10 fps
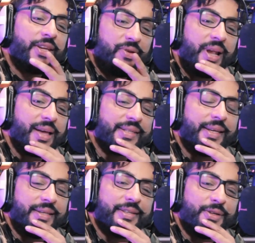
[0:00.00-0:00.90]
Can you let us
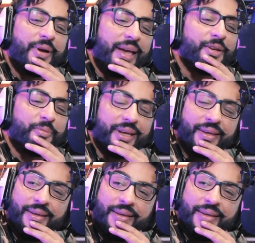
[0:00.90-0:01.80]
into your head a
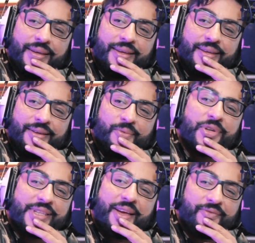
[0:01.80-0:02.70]
bit?
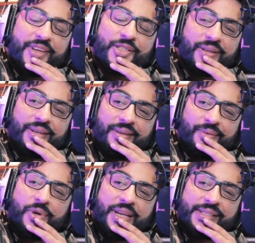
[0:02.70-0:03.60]
What's that vision?
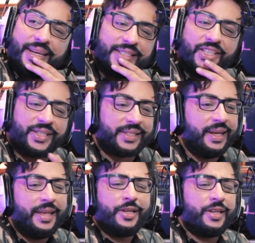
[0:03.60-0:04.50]
What is it? Is it just
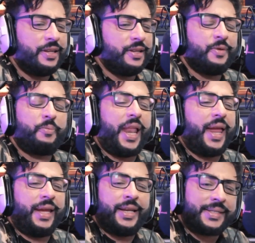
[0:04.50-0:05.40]

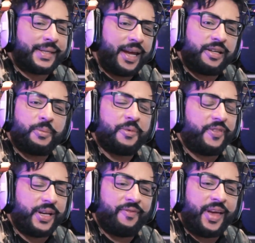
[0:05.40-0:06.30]
playing in a stadium in
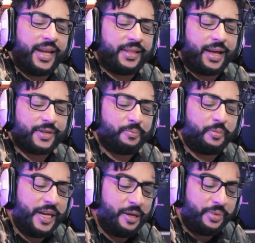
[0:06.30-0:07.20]
front of
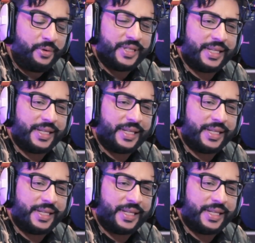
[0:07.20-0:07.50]
80,000 people?